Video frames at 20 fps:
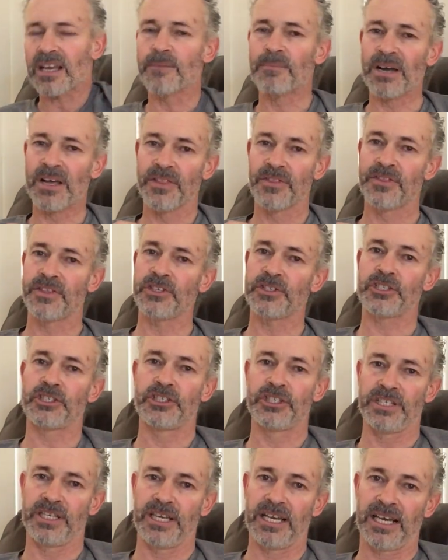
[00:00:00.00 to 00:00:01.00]
But
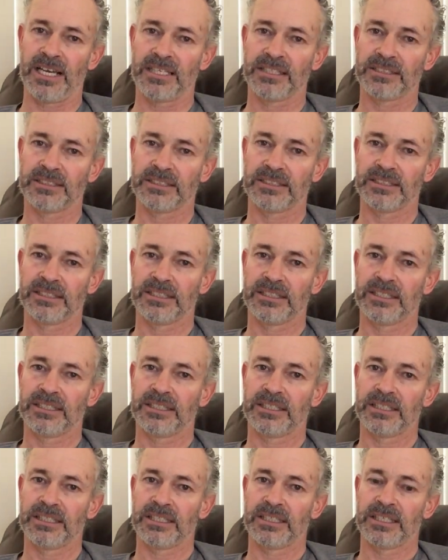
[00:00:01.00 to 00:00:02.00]
this year,
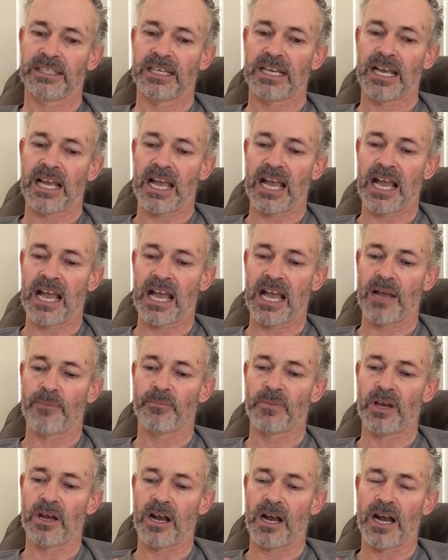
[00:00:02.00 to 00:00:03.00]

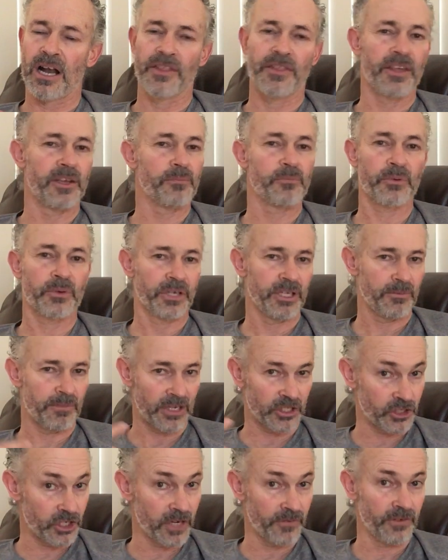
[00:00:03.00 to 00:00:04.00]
I think pretty
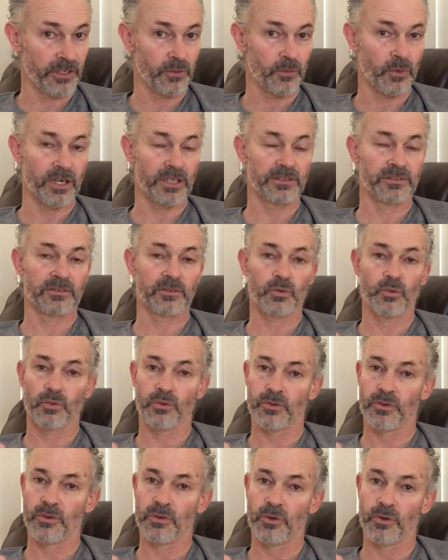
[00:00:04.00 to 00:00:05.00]
much everyone
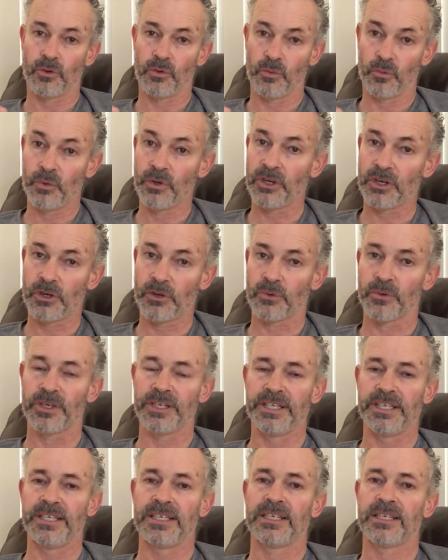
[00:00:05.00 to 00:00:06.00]
would
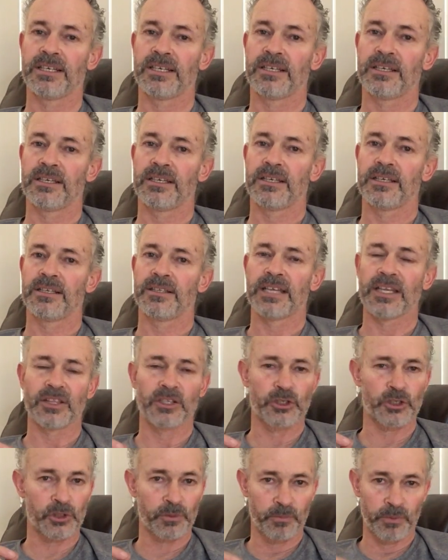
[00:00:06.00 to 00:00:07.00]
agree that
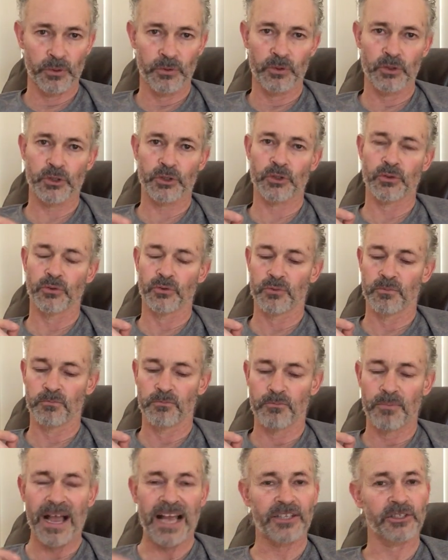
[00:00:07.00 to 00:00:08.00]
the spiritual
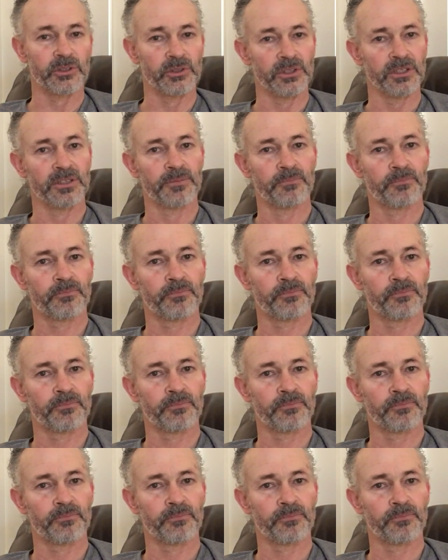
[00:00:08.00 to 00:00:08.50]
battle